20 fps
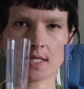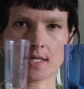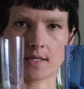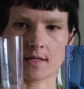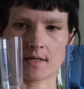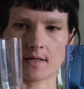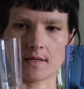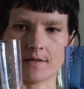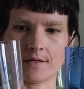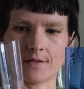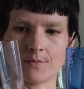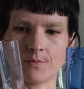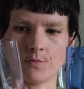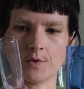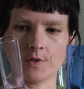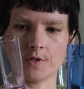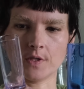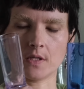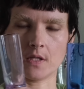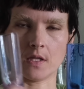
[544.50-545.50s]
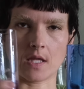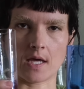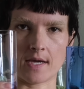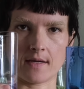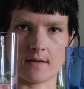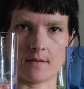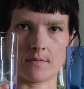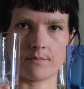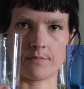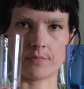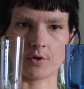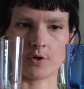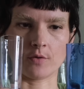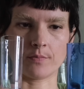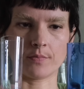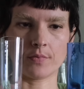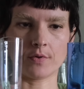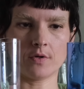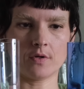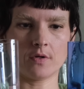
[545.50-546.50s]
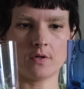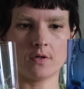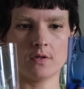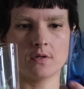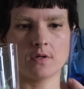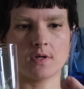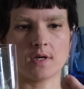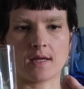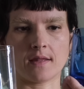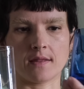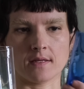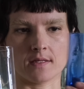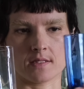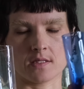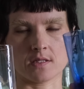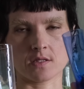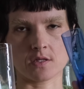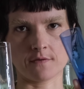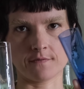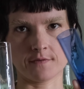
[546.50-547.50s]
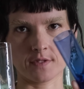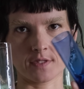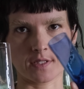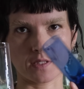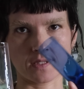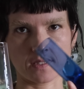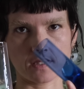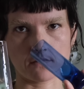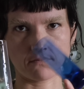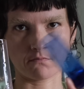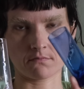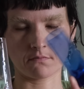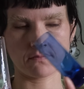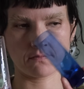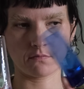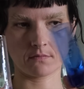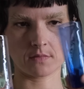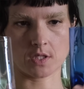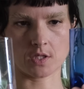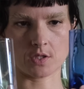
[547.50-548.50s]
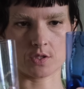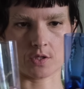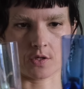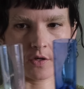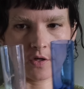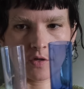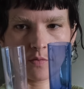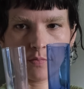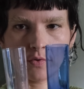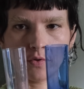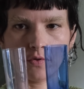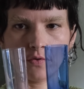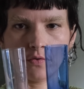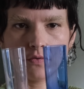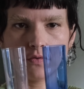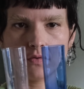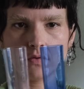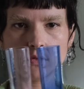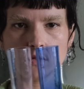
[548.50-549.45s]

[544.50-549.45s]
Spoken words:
like a really light purple, and this is obviously a dark blue.